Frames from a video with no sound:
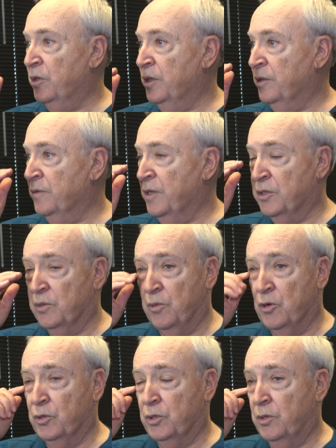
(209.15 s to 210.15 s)
as
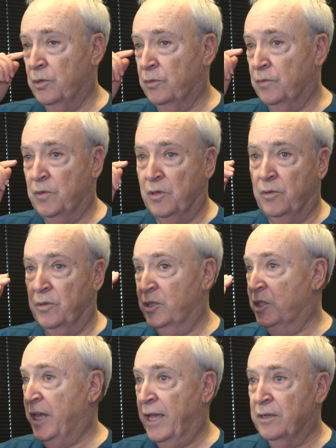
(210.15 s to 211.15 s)
opposed to the
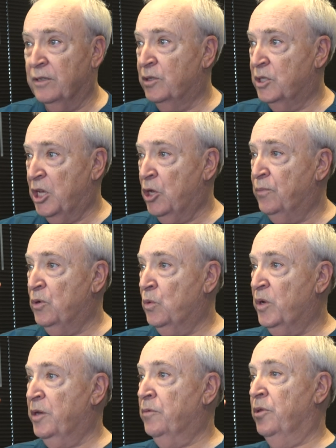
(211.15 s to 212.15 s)
standard scalpel
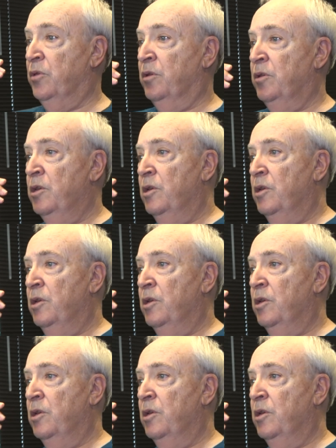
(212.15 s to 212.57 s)
way where the